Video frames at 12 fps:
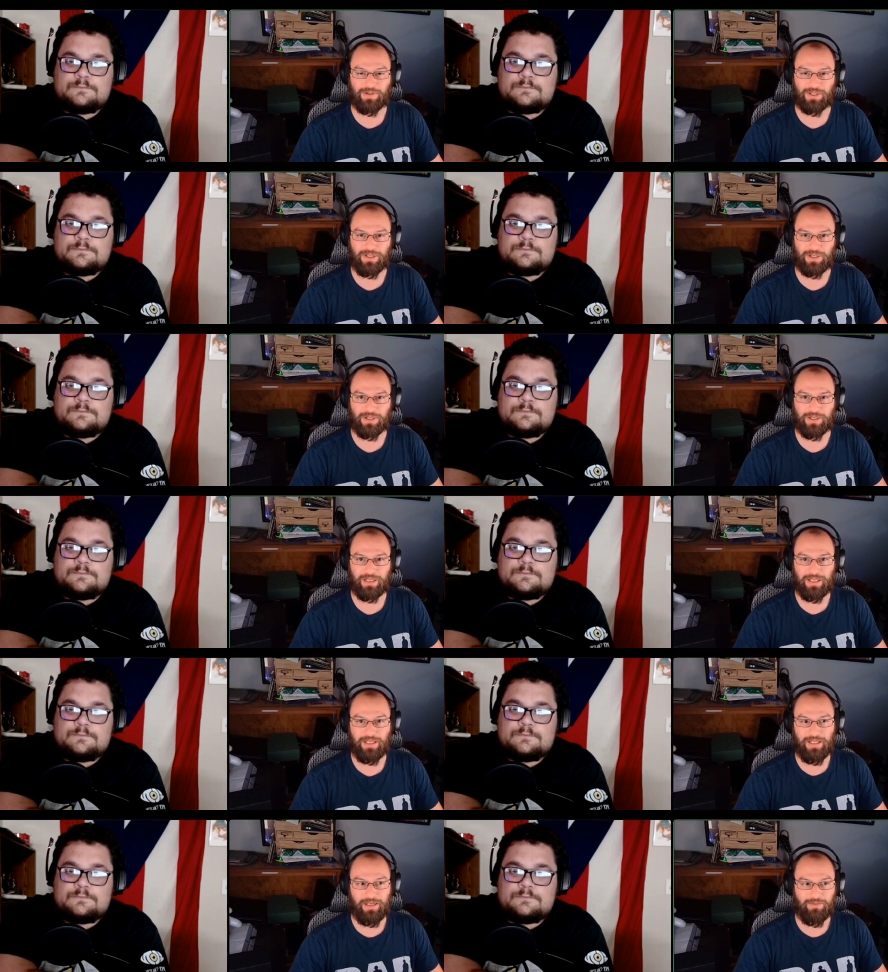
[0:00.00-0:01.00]
Speaker 1: card
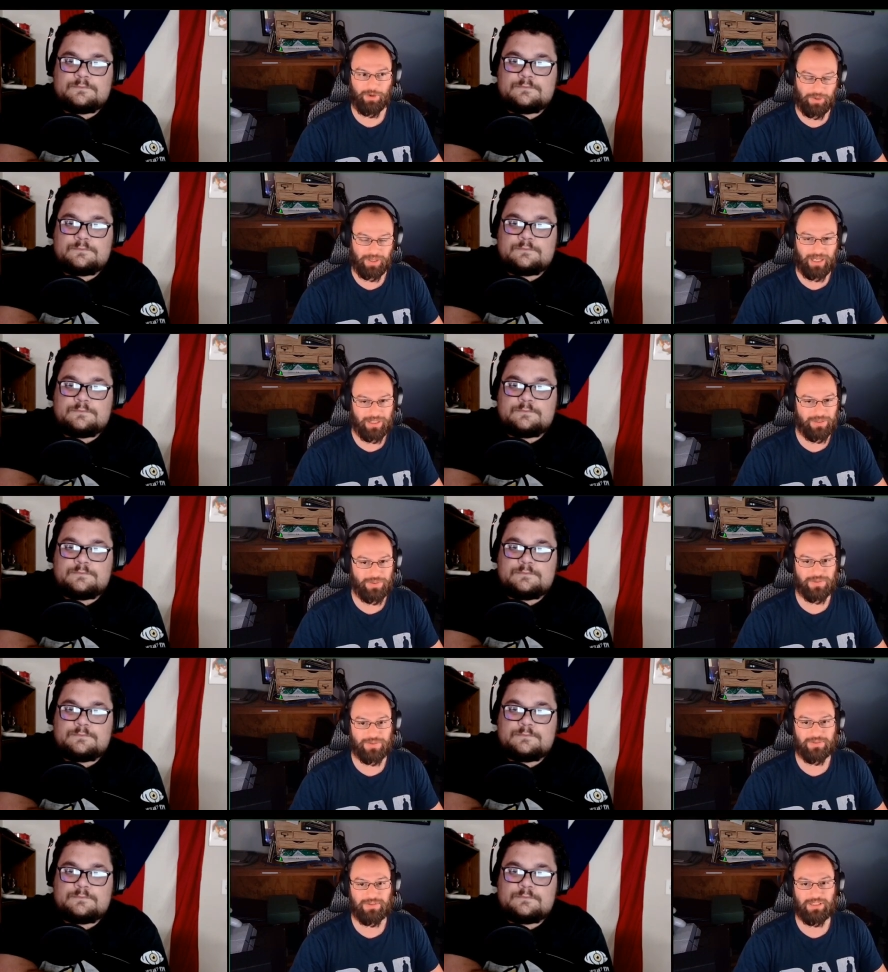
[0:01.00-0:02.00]
if you're playing
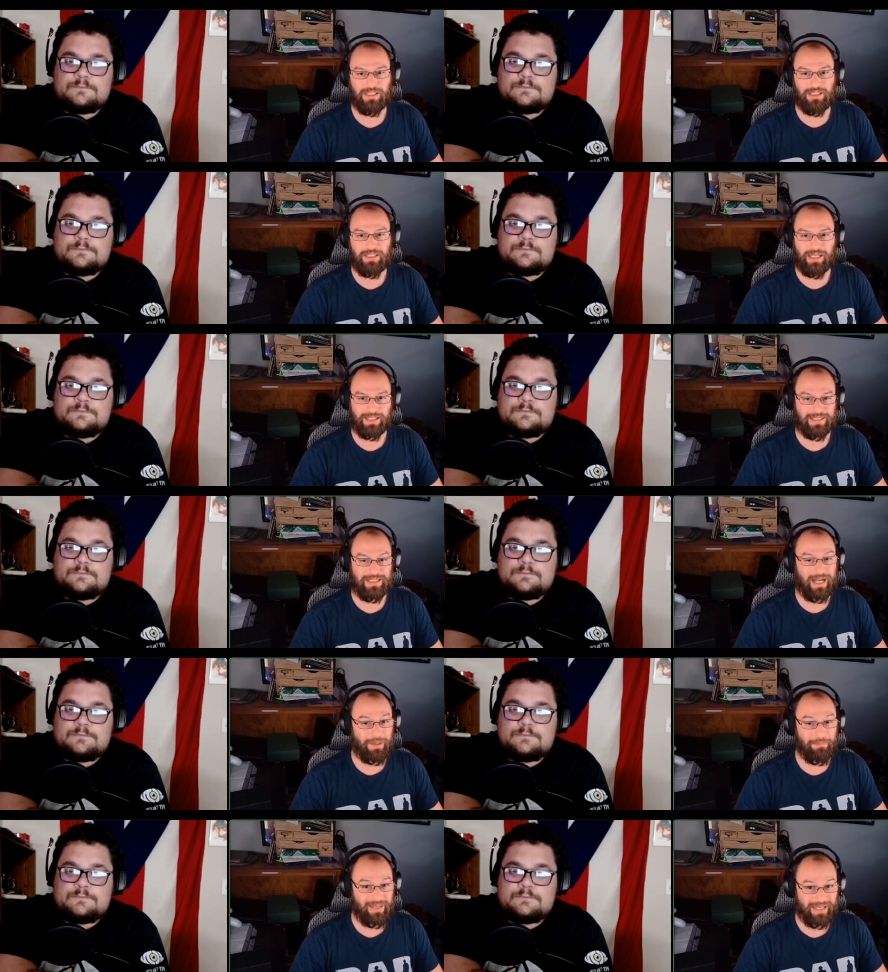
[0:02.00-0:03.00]
those it's
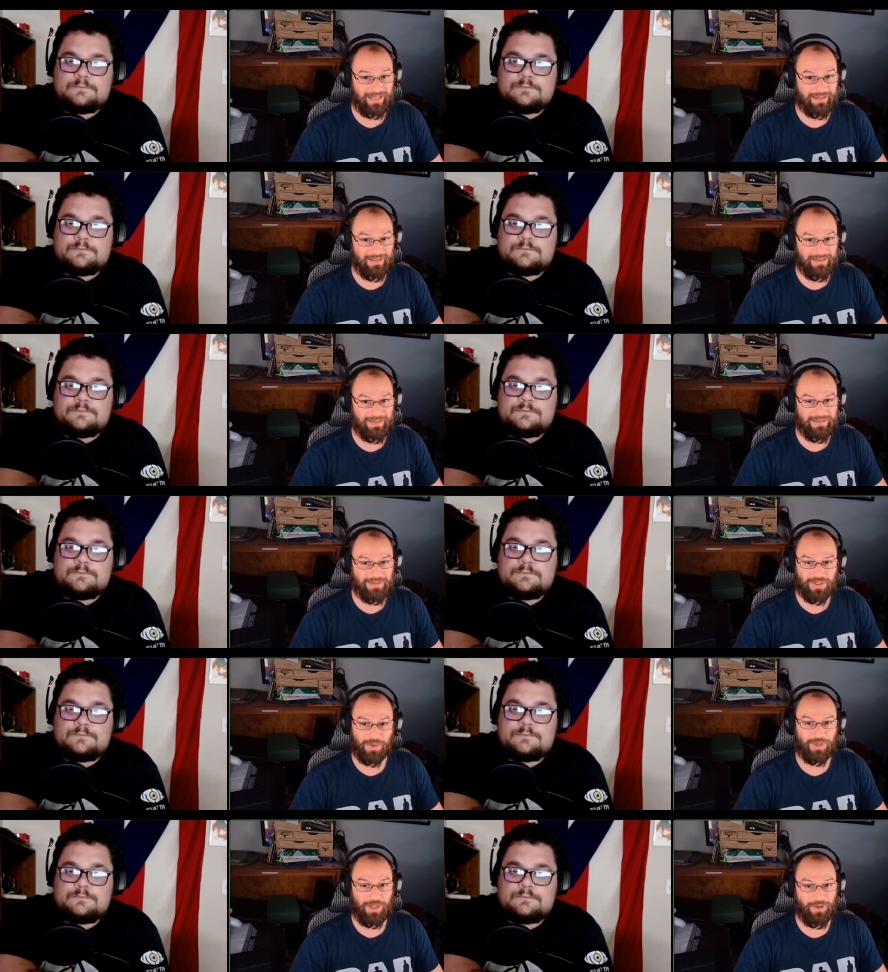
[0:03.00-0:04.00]
not a mid
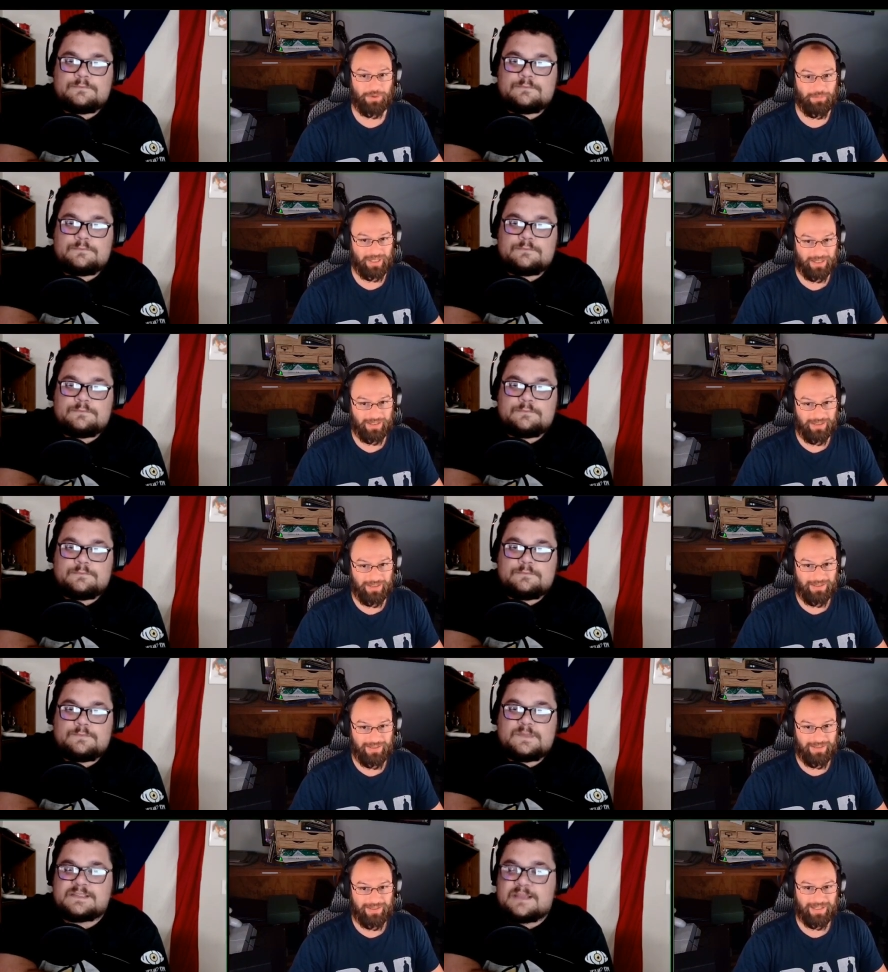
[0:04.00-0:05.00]
don't call it a mid
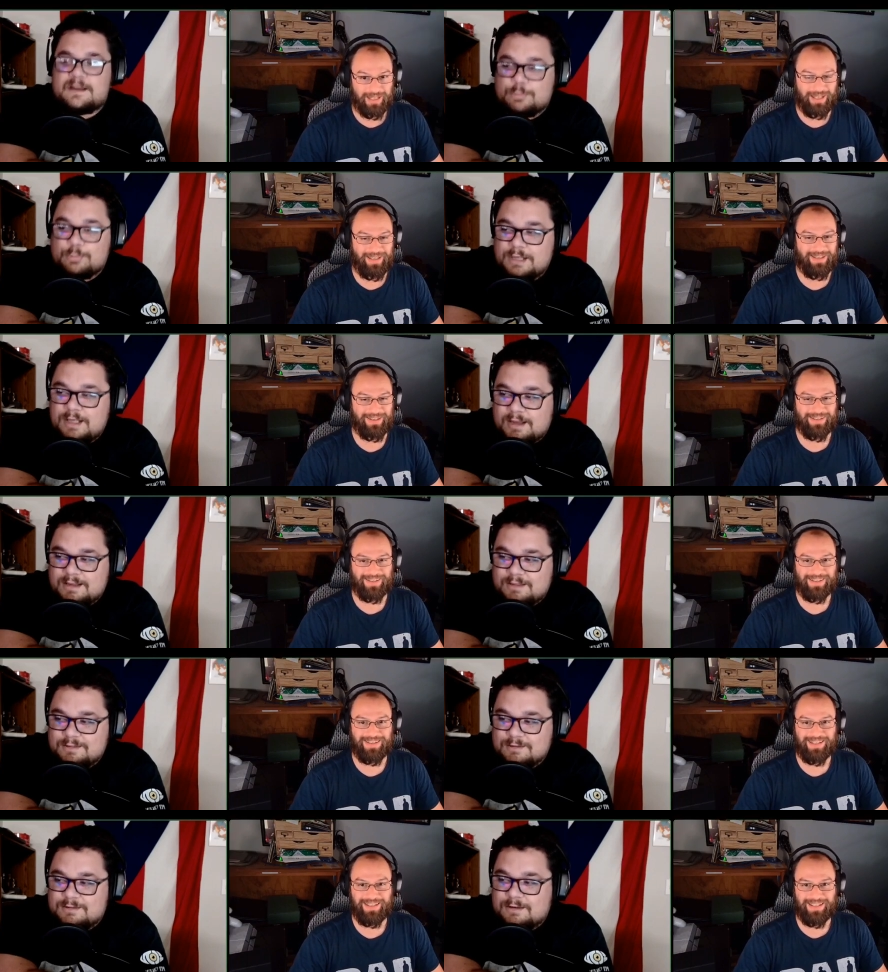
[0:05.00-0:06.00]
Speaker 2: it's not a precon
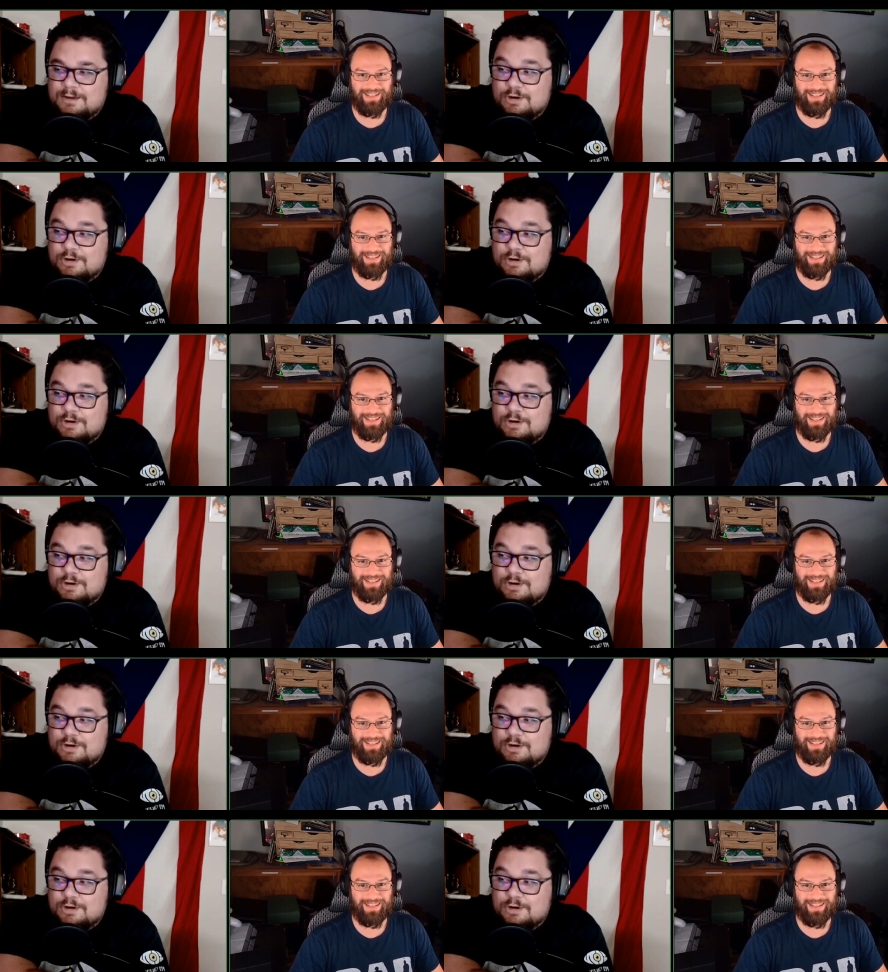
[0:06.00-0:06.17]
either not an